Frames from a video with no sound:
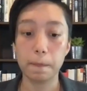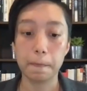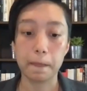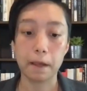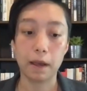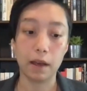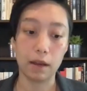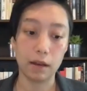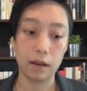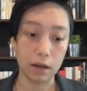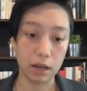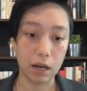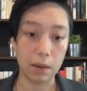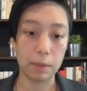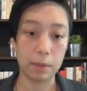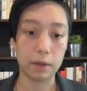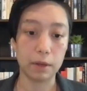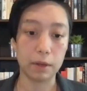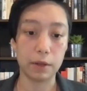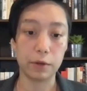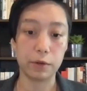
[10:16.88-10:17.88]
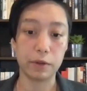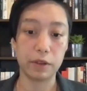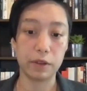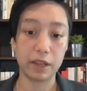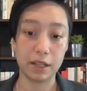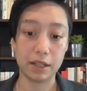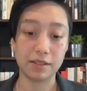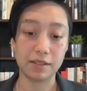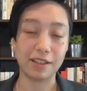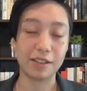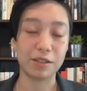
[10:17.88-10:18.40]
and a couple other
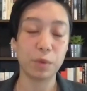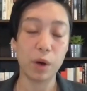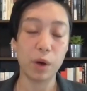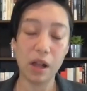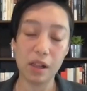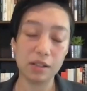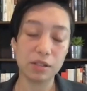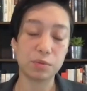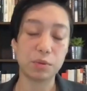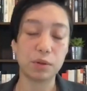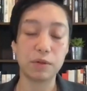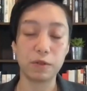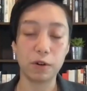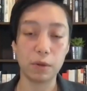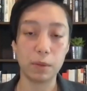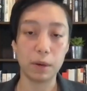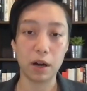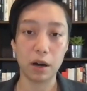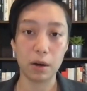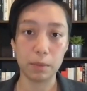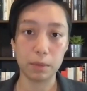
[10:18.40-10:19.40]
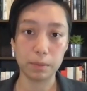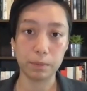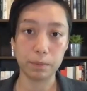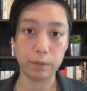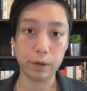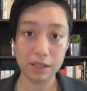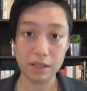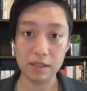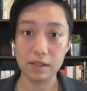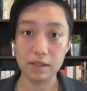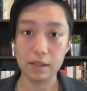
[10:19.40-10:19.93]
things, as well as reforming our
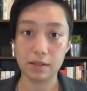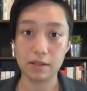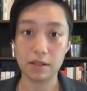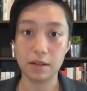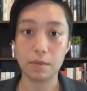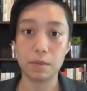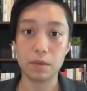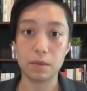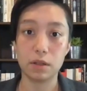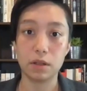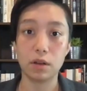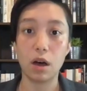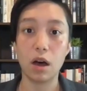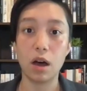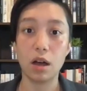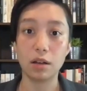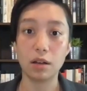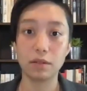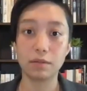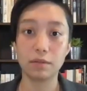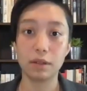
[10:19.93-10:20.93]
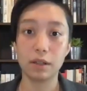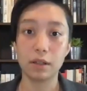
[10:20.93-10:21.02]
prison system to not